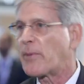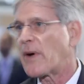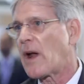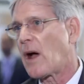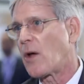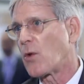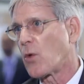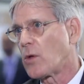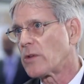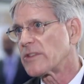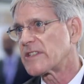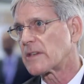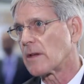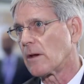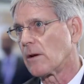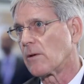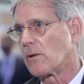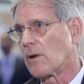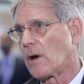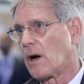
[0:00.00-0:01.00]
proud
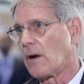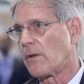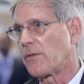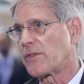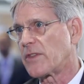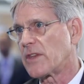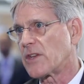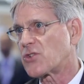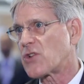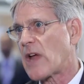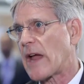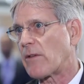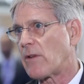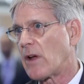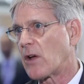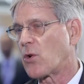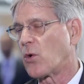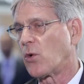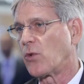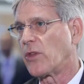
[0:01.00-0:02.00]
also of the track
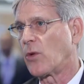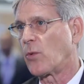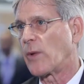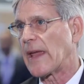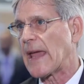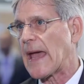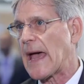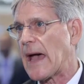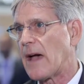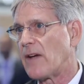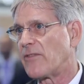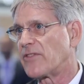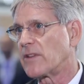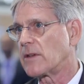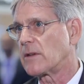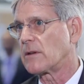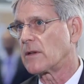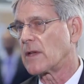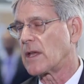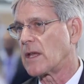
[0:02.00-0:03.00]
record that we have
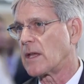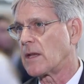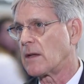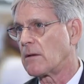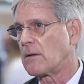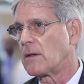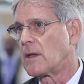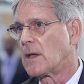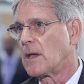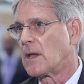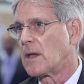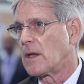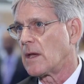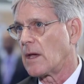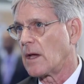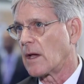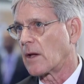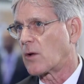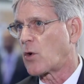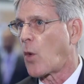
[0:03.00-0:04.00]
in
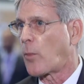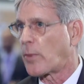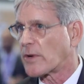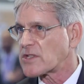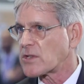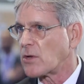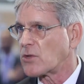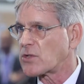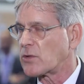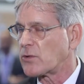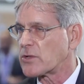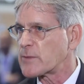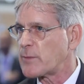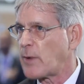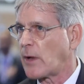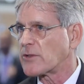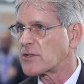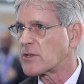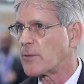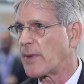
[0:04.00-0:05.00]
corporate social
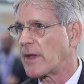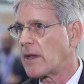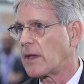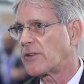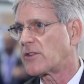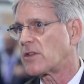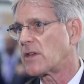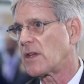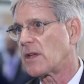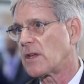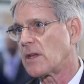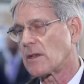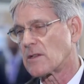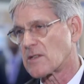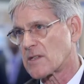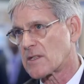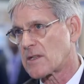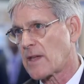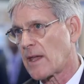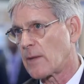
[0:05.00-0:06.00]
responsibility and
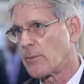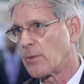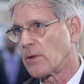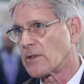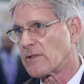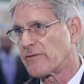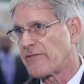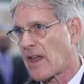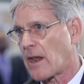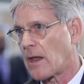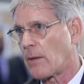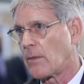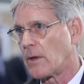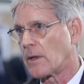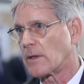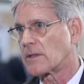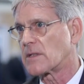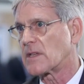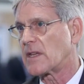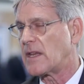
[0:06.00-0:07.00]
sustainable
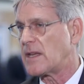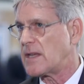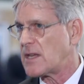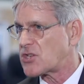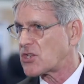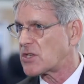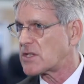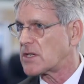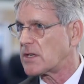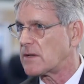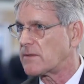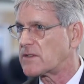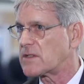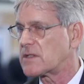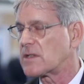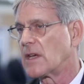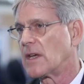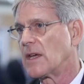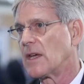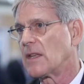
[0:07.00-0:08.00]
development
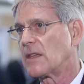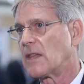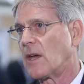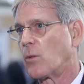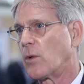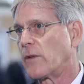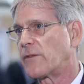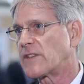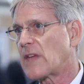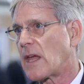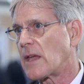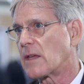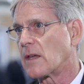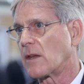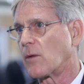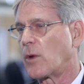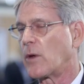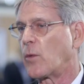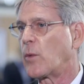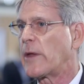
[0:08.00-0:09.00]
initiatives that we've
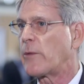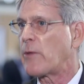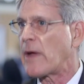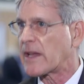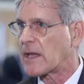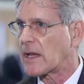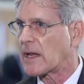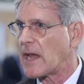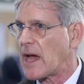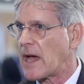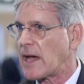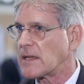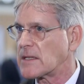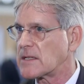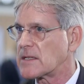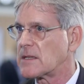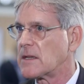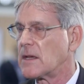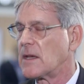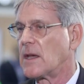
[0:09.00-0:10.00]
taken. We
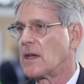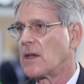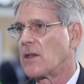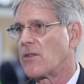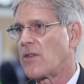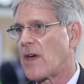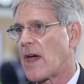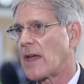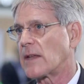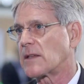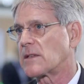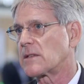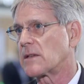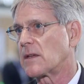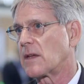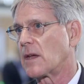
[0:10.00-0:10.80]
recognize that